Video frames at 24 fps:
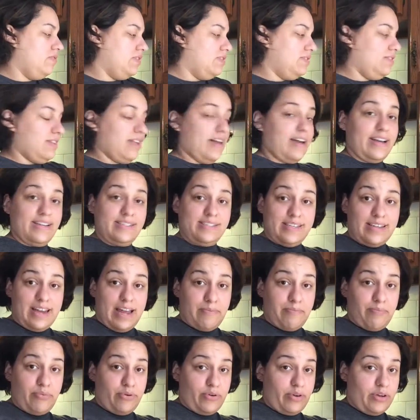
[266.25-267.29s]
And like I said, I
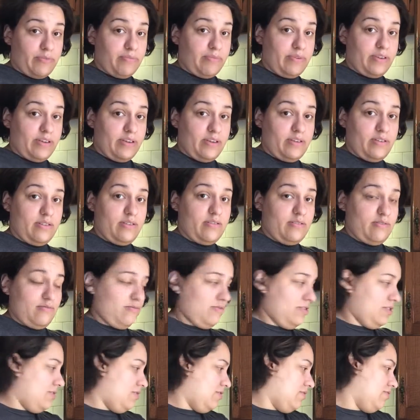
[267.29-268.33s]
put,
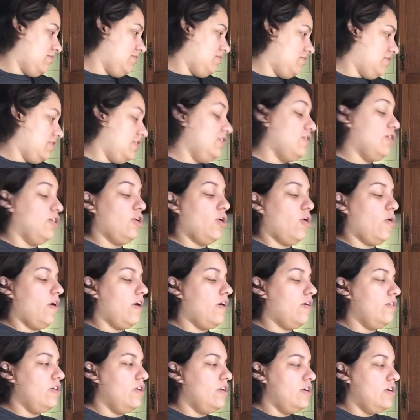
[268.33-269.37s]
canola
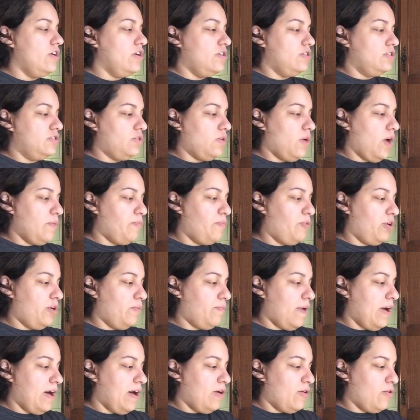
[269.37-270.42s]
oil. So I put
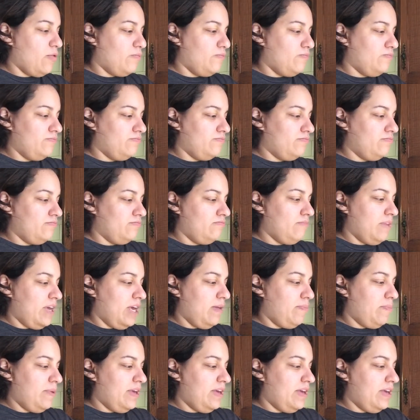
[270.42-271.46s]
about
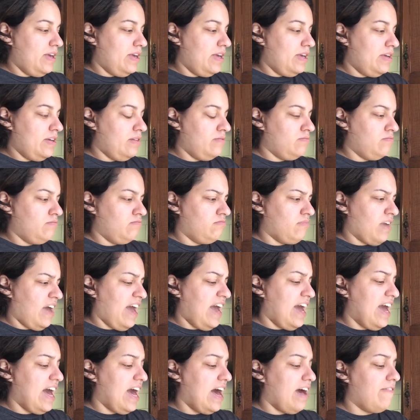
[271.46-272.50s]
maybe
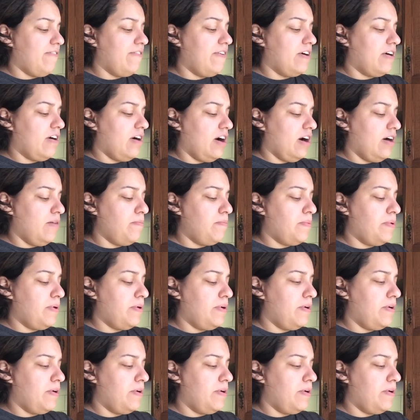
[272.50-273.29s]
half a cup.